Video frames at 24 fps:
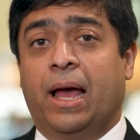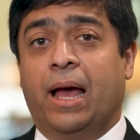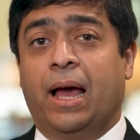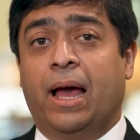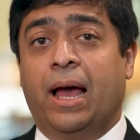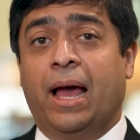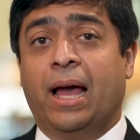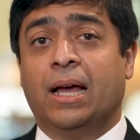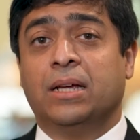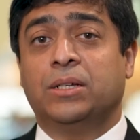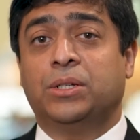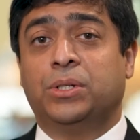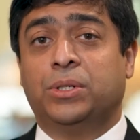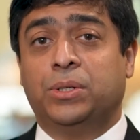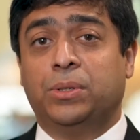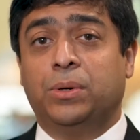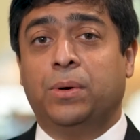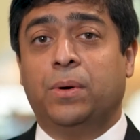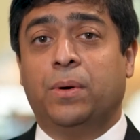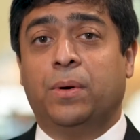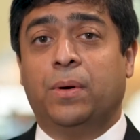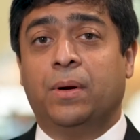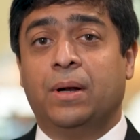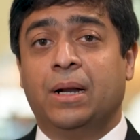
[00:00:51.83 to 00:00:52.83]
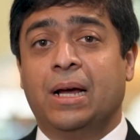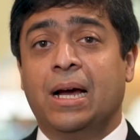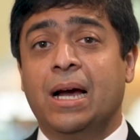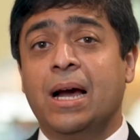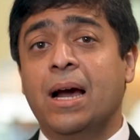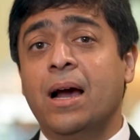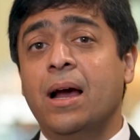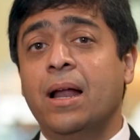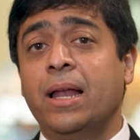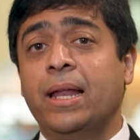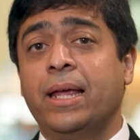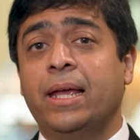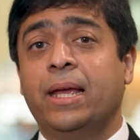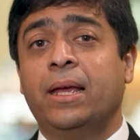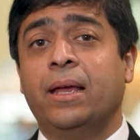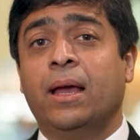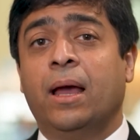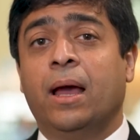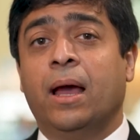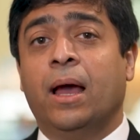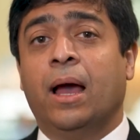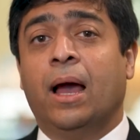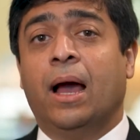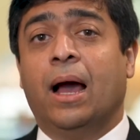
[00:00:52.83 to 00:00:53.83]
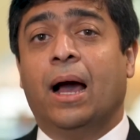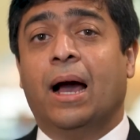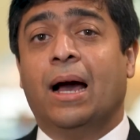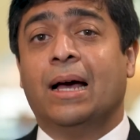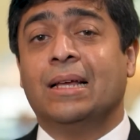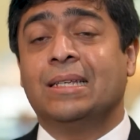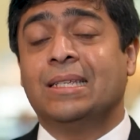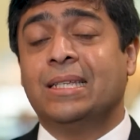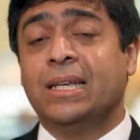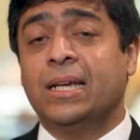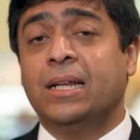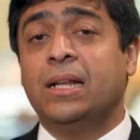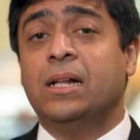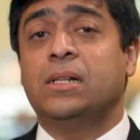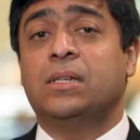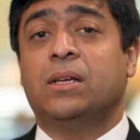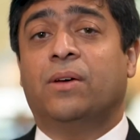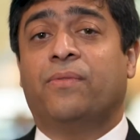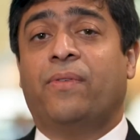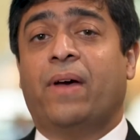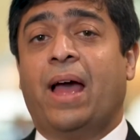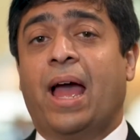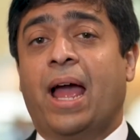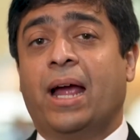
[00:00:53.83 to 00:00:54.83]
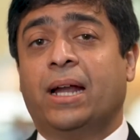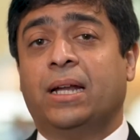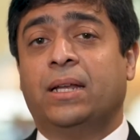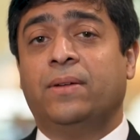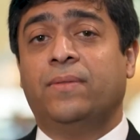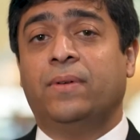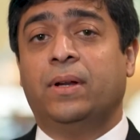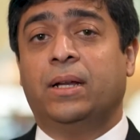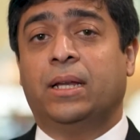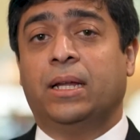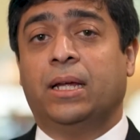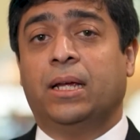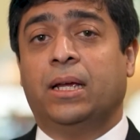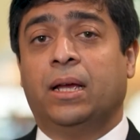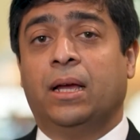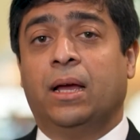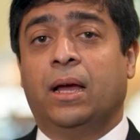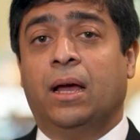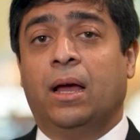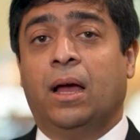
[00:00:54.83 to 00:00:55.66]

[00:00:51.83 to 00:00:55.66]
has shown early uh, signals of activity